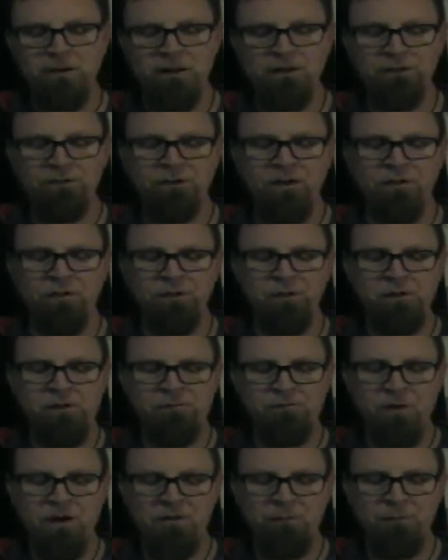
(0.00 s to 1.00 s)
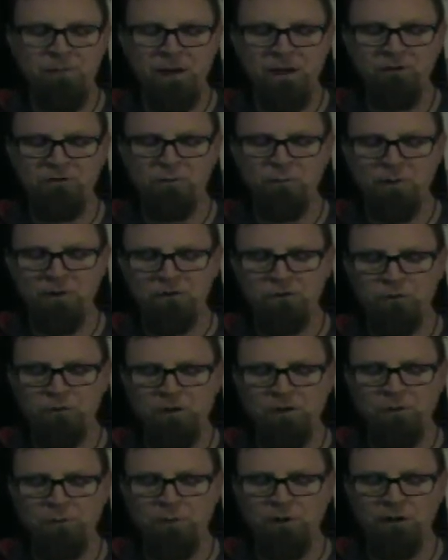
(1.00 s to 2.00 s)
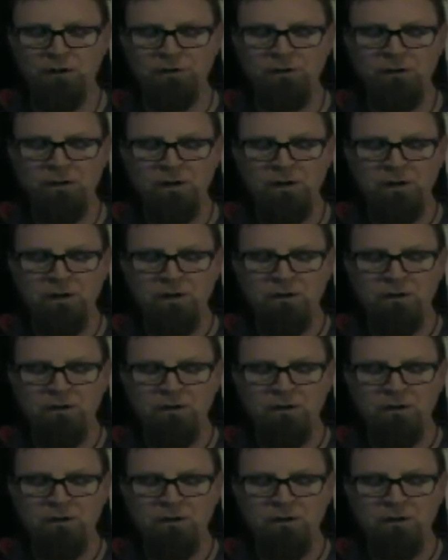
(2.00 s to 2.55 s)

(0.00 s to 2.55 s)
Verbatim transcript: It is a 35-page mystery thriller